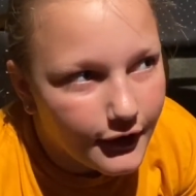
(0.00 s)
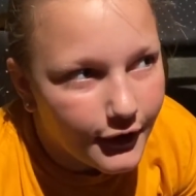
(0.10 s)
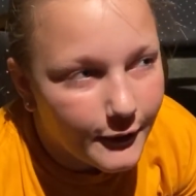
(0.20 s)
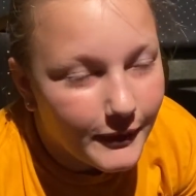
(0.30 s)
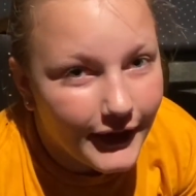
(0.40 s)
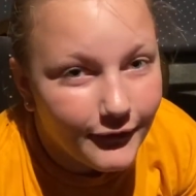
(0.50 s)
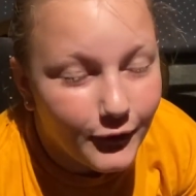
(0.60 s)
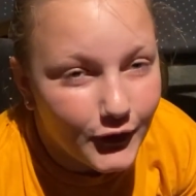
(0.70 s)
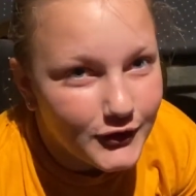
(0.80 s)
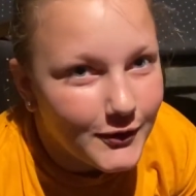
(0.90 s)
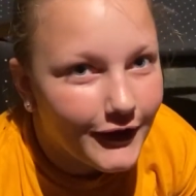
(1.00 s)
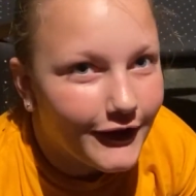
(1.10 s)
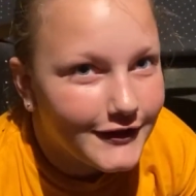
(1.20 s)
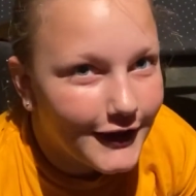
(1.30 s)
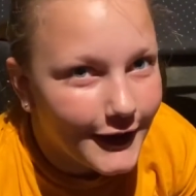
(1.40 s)
uh, playing
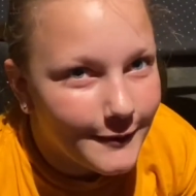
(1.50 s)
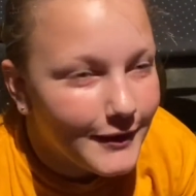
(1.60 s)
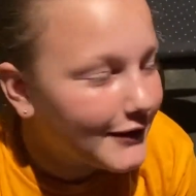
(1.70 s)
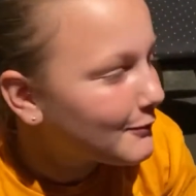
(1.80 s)
Foursquare outside because